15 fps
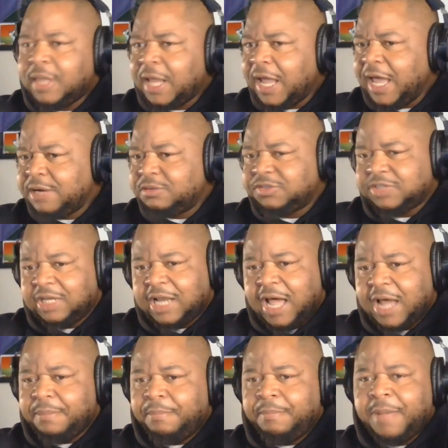And it was a lot
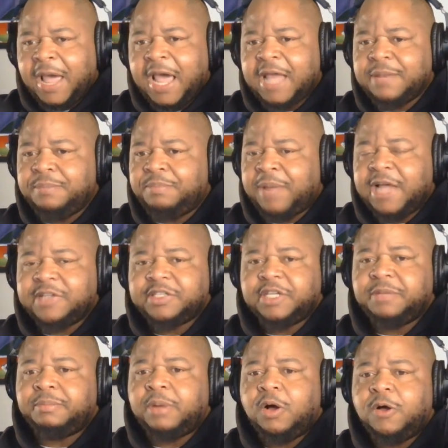of bad
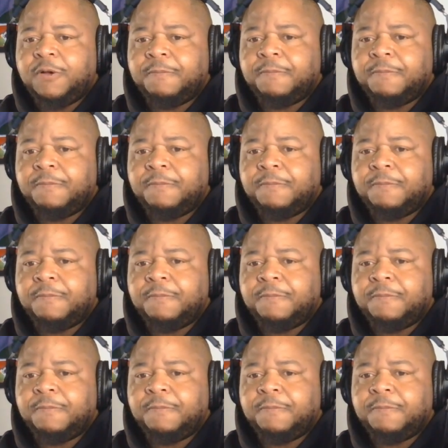basketball.